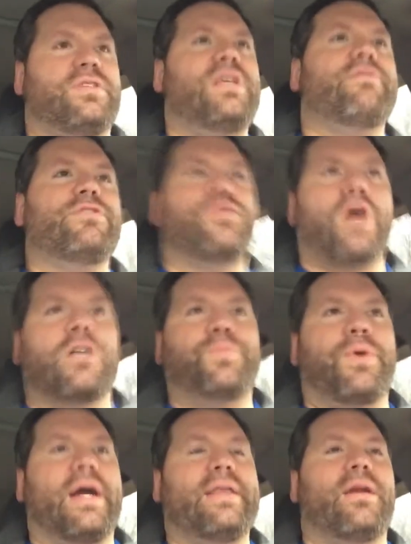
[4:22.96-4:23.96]
Steven
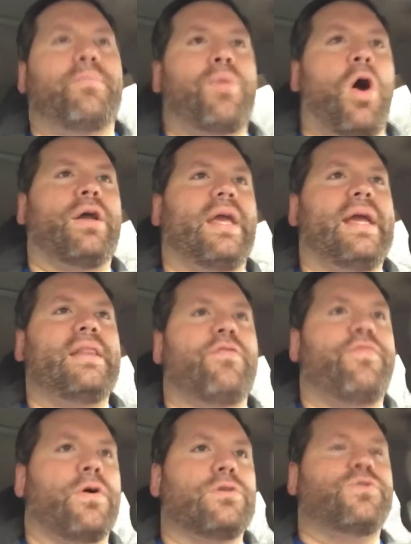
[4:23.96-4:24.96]
Strasburg ended up balking in
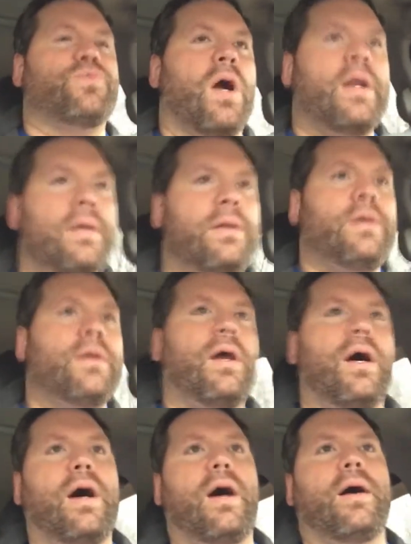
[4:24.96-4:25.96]
the first run.
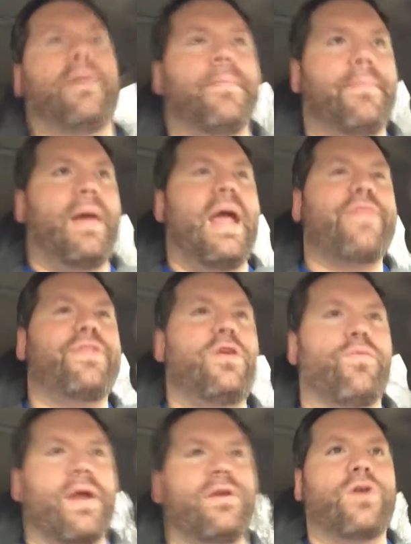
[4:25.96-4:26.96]

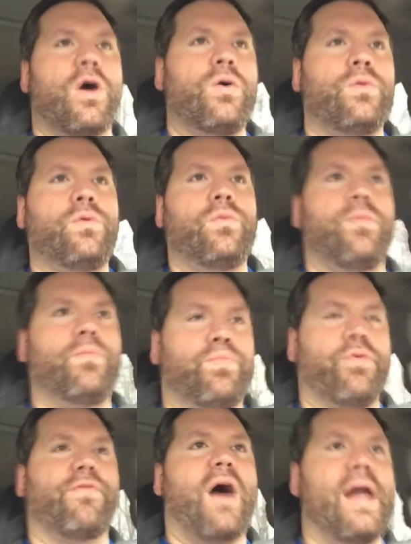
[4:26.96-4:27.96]
Anthony Rendon
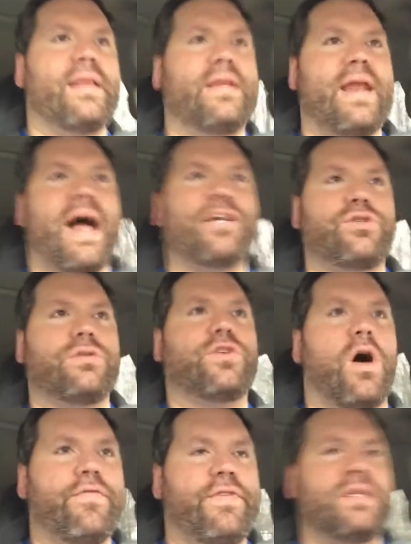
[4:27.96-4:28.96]
provided the
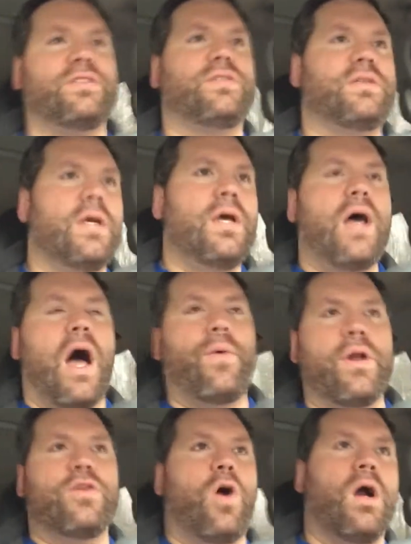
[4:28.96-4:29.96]
Nationals offense.
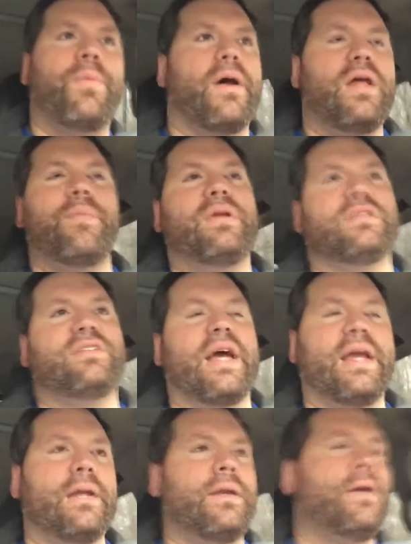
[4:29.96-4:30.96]
I want to talk about him in a
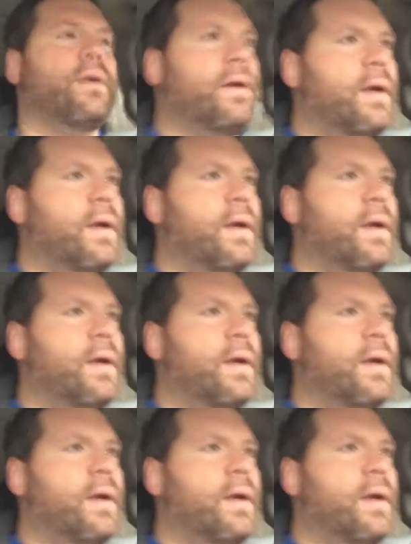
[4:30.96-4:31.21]
second.